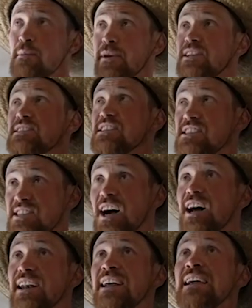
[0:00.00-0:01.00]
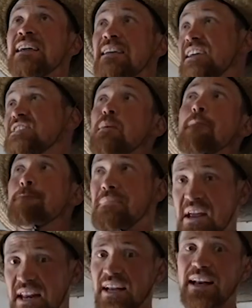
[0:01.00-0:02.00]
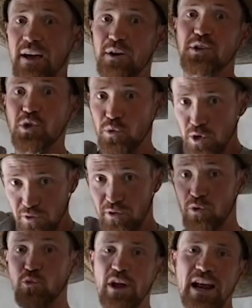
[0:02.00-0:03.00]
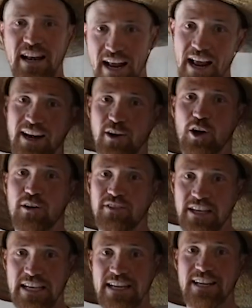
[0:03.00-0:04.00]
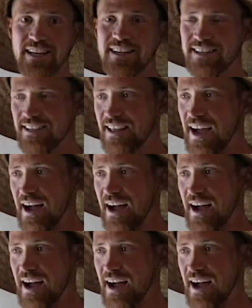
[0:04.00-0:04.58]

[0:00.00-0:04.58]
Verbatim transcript: because the sun isn't beating down on the roof and radiating all of the heat into the